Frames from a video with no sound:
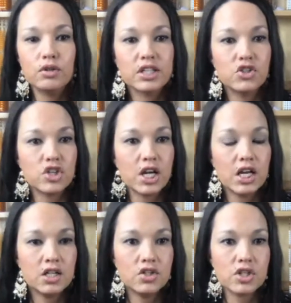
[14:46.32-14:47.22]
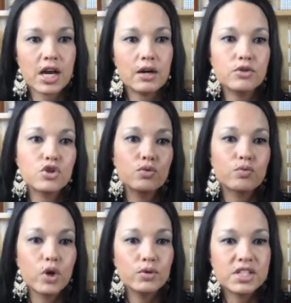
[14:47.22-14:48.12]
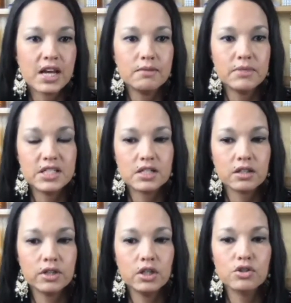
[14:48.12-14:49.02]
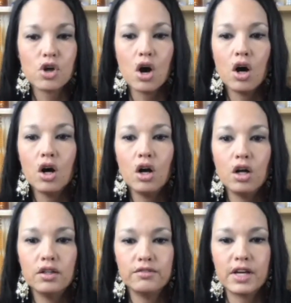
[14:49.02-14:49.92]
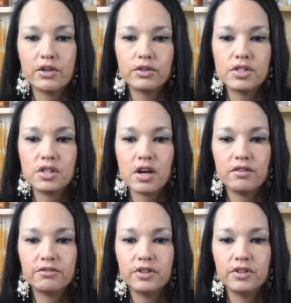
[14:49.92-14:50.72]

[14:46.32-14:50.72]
can change, how to rotate materials, all of that good stuff.